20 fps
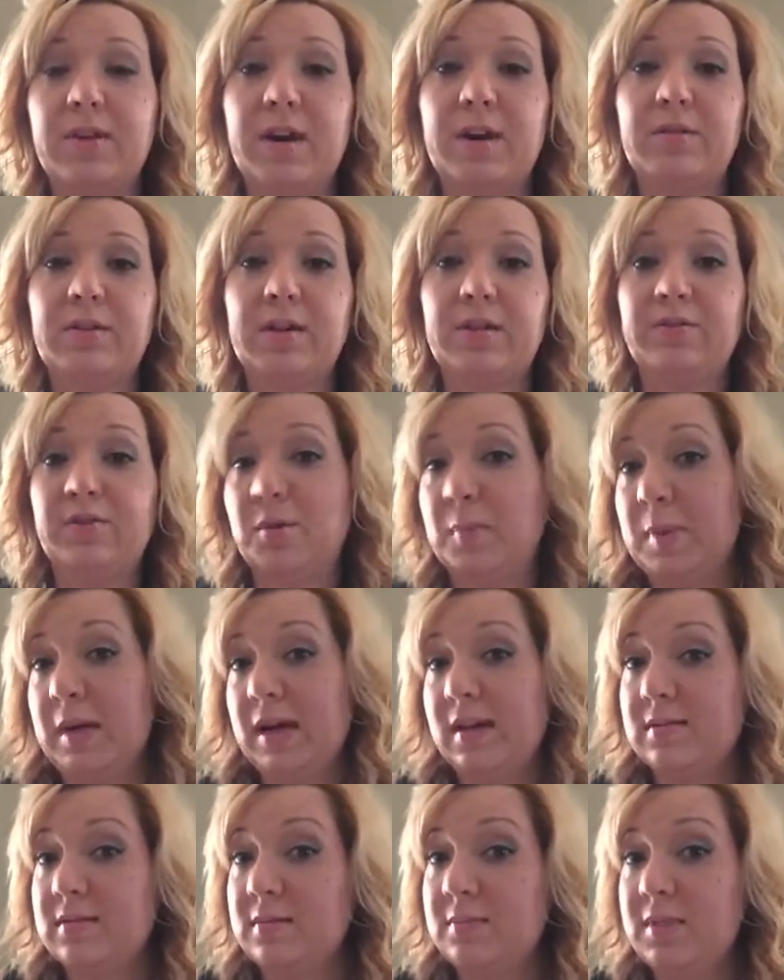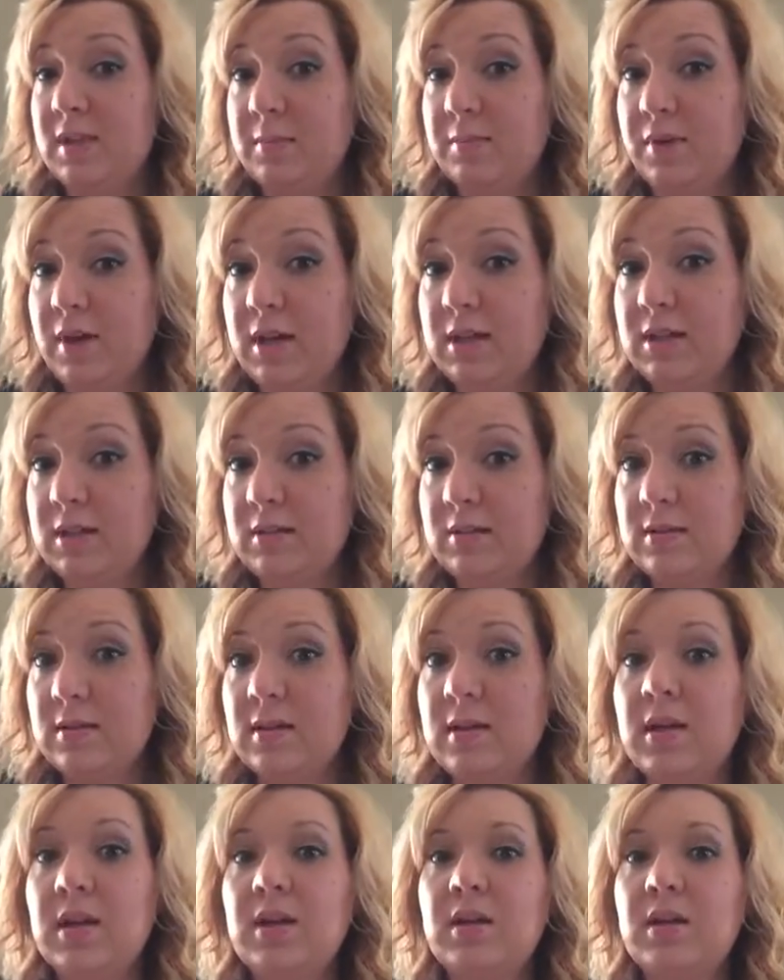out if you're possibly pregnant,